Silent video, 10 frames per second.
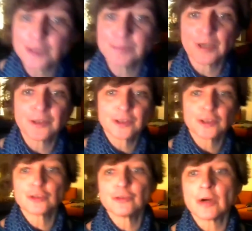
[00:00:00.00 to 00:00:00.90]
about the
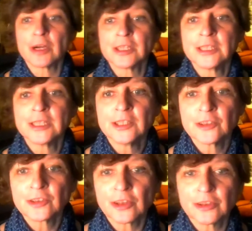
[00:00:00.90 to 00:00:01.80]
doer.
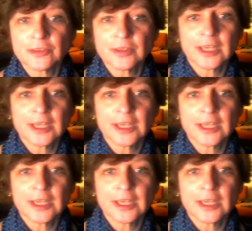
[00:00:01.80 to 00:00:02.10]
So